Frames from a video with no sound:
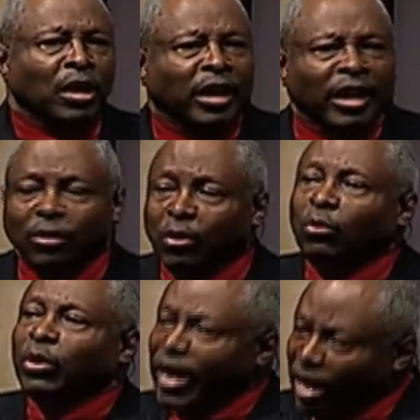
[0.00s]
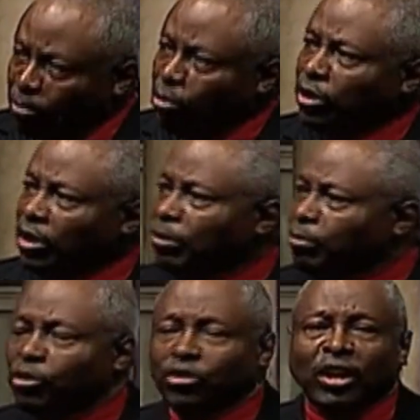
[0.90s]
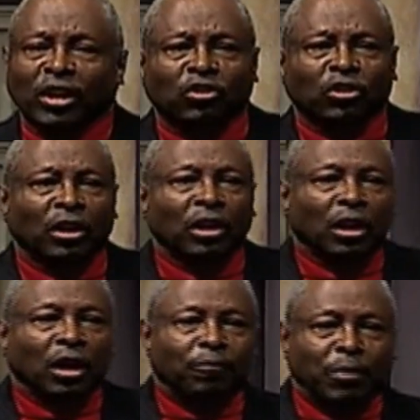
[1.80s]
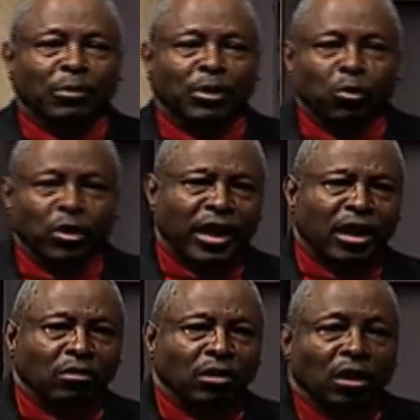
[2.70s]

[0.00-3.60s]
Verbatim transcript: Anyway, we had a pretty good percentage of people that went out.